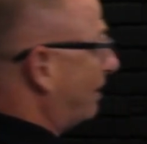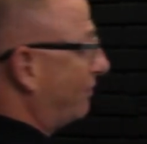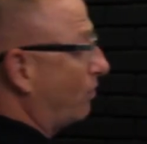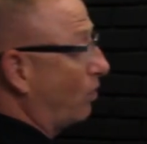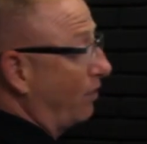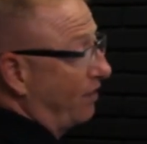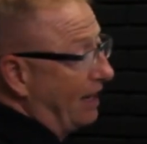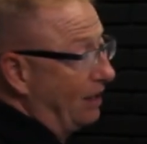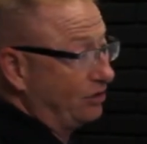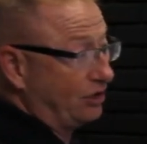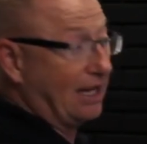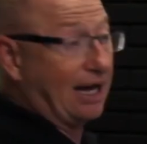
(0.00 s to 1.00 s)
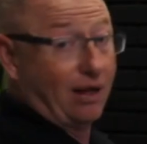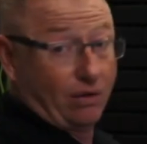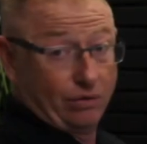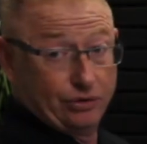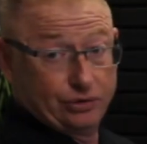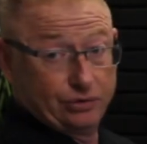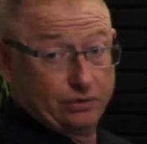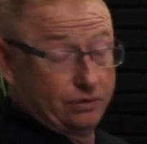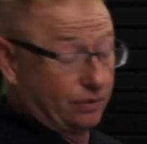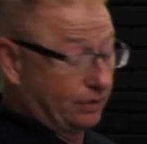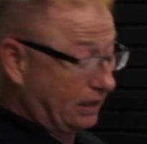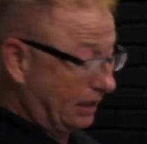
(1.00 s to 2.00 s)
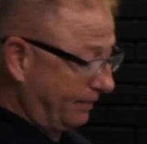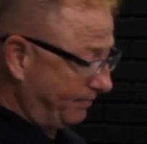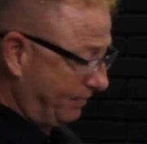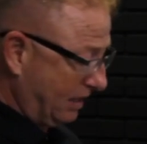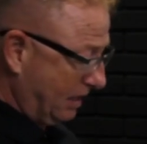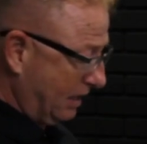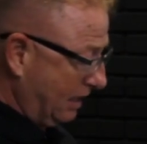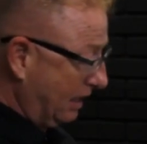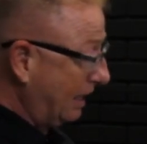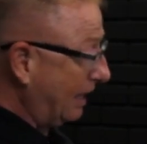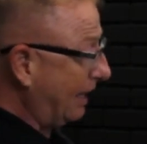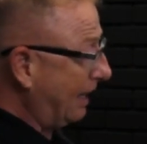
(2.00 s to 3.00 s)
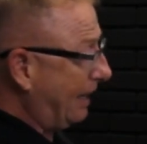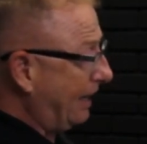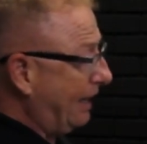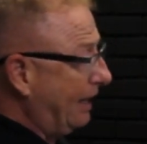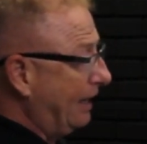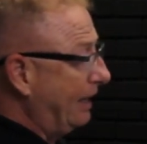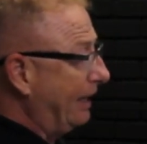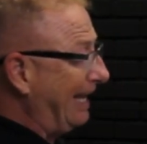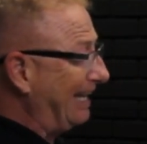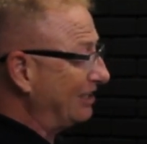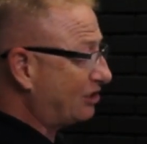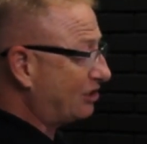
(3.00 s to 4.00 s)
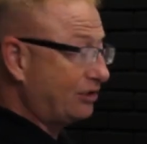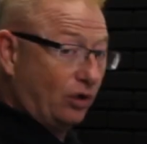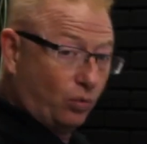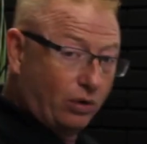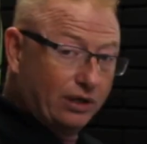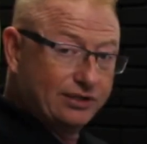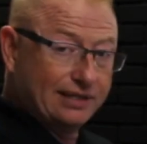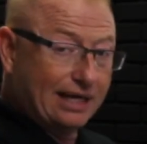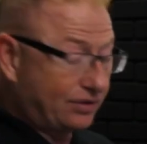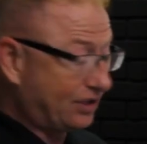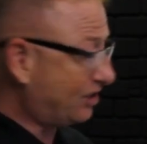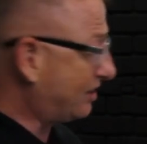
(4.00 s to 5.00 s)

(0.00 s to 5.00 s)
by $4,000. Okay? It still works out the